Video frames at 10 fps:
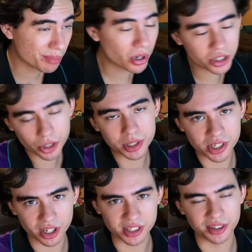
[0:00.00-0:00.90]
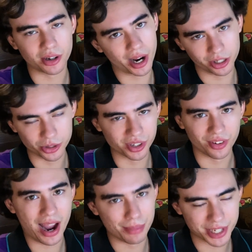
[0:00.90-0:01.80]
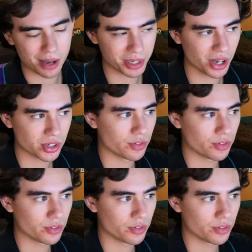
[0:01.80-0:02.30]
but also it sucks that they're kind of losing their habitat because of